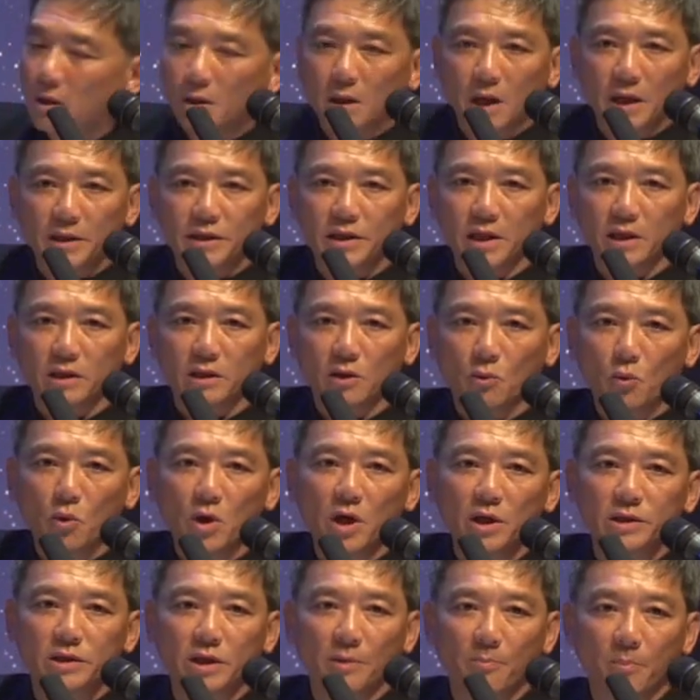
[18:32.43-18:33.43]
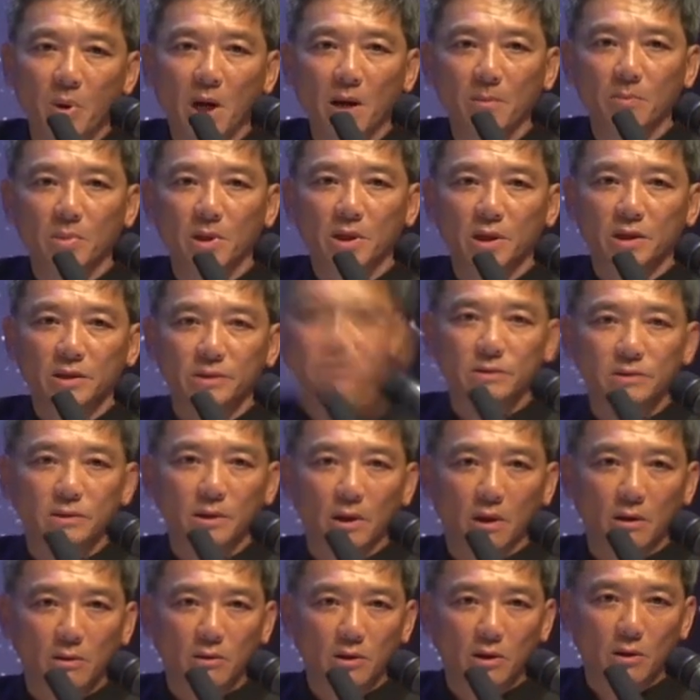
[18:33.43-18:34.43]
I said the works are published,
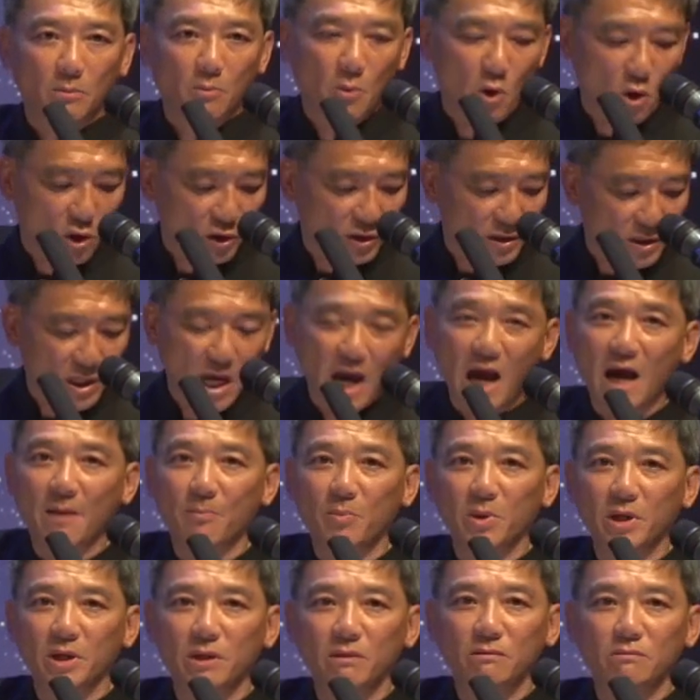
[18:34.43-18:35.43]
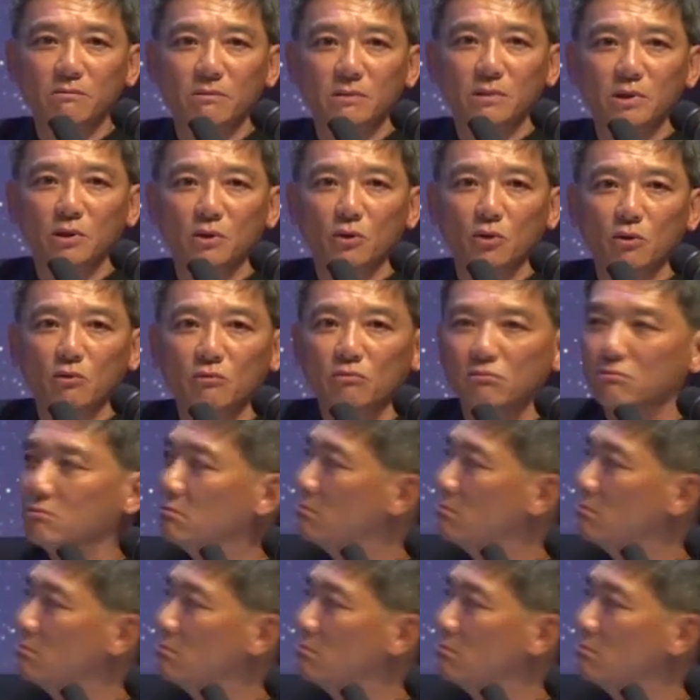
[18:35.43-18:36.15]
so you're more than happy to